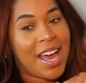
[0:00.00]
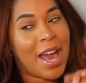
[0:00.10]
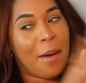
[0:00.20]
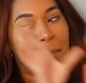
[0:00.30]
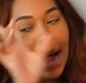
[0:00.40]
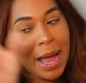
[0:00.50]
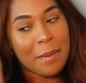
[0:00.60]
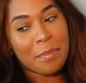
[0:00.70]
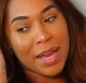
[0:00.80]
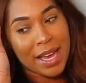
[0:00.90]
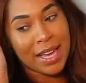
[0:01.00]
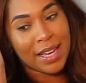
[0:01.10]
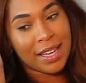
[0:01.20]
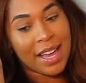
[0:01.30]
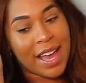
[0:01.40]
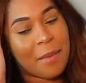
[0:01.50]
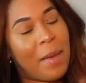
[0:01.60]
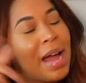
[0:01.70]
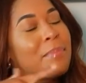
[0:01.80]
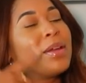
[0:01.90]
it might be
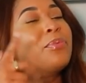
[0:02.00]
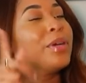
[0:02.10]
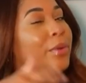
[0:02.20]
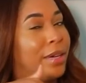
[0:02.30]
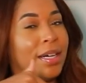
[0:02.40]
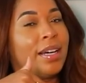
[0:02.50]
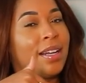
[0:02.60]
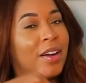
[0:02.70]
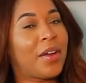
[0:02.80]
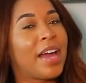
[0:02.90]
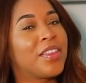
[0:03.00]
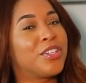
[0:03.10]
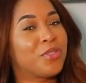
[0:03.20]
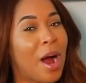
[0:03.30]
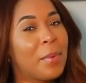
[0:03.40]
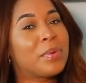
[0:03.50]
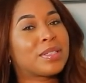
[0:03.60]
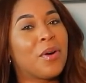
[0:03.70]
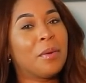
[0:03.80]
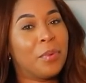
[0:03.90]
real good. Okay, the drama was
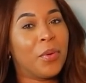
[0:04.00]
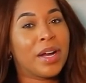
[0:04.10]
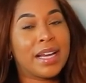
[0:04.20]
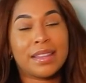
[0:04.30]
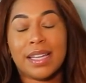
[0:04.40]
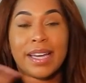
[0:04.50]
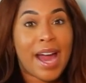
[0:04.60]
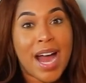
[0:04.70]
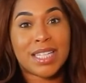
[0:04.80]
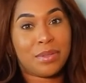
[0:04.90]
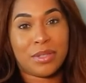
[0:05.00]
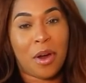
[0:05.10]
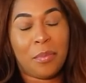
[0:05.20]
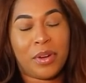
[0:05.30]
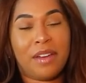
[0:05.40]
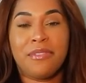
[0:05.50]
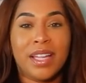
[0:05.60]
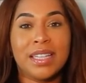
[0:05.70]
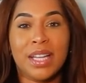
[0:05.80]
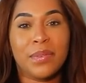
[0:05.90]
on point, the cast was on point. I
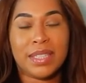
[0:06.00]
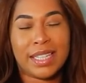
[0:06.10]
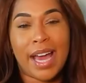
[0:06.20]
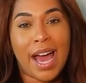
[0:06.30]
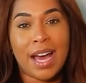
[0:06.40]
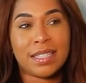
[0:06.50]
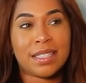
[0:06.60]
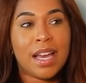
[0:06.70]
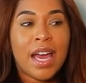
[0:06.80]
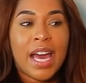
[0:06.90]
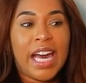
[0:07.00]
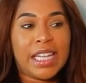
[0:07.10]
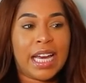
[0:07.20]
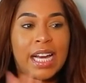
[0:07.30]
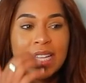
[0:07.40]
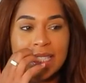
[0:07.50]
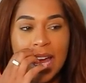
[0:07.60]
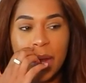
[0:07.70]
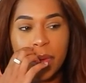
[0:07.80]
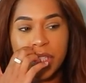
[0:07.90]
fell in love with the cast, and like I
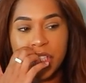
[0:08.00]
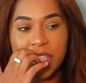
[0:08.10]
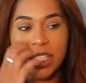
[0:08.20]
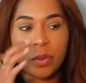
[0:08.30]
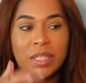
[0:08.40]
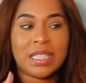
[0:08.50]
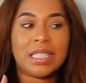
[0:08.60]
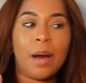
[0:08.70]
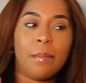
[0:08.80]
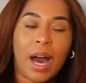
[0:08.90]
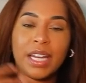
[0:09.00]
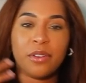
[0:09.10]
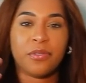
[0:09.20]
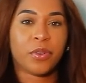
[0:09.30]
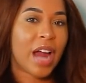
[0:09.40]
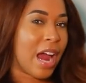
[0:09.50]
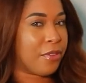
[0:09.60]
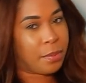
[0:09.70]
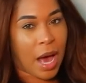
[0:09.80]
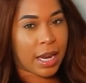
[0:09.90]
said, it was just, there was somebody for
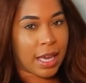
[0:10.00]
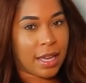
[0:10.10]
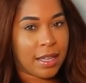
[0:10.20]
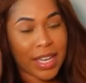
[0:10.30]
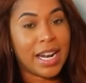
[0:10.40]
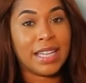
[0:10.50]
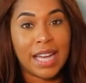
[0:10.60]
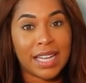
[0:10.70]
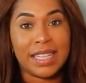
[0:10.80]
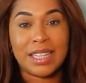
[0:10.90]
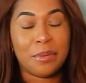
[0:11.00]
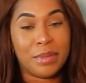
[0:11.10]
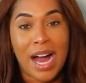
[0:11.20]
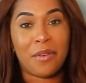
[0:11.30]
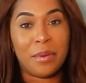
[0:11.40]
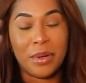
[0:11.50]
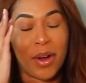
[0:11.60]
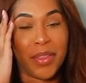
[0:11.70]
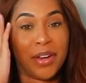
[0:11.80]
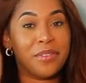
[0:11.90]
everybody. And I like that the black women
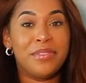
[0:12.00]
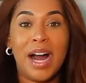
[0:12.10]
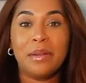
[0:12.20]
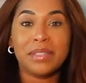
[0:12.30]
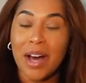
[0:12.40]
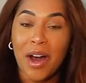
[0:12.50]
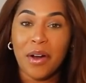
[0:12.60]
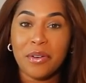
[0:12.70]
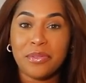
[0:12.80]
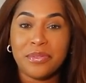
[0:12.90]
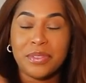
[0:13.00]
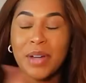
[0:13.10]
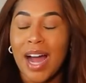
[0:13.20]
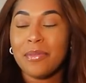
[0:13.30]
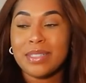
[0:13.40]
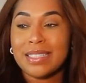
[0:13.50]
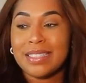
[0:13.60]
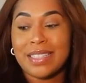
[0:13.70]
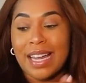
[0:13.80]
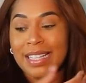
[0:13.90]
on there found love. I was
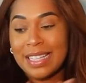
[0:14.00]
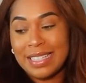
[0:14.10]
just like,